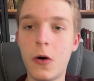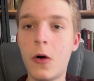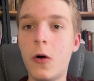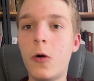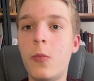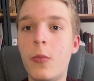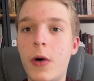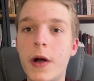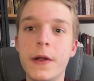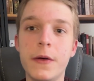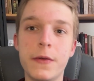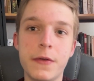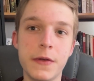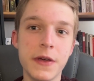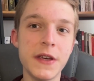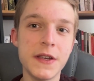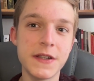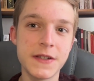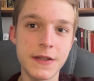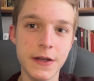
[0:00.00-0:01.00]
all
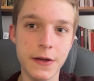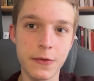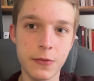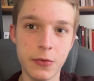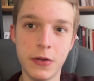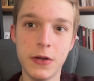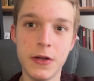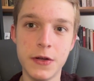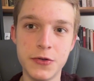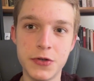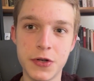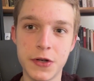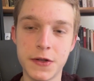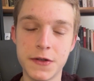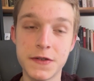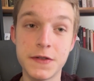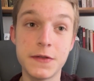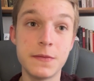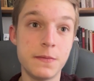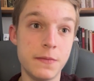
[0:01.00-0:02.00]
monotheistic
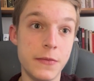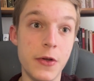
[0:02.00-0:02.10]
religions,